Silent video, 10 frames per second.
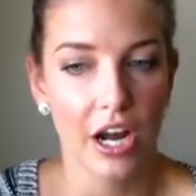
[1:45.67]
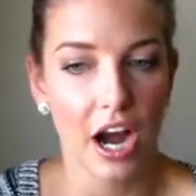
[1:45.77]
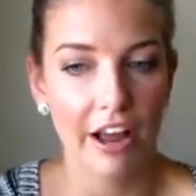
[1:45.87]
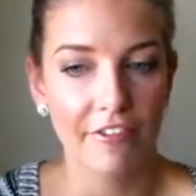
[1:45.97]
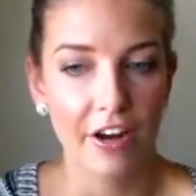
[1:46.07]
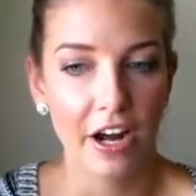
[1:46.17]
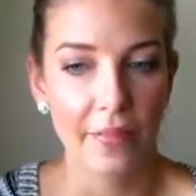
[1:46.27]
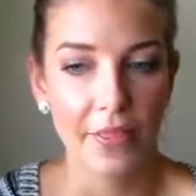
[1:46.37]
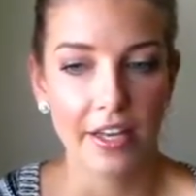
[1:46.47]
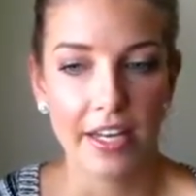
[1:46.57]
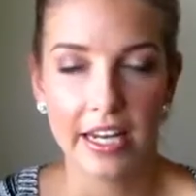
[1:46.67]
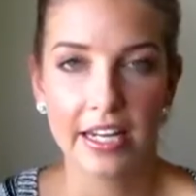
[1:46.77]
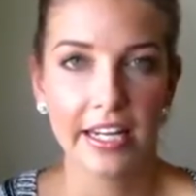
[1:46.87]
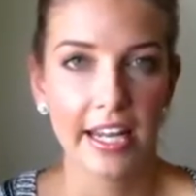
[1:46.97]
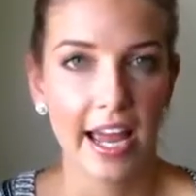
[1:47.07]
I find that
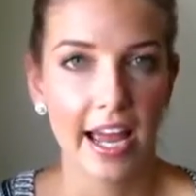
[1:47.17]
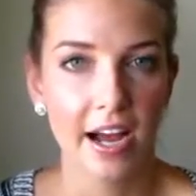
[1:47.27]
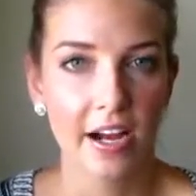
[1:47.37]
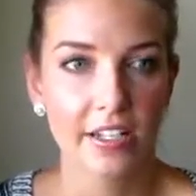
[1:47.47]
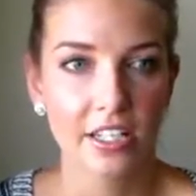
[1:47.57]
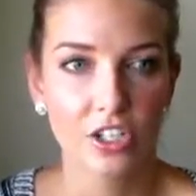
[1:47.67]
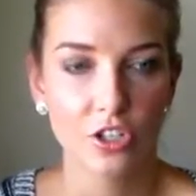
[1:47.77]
eating out,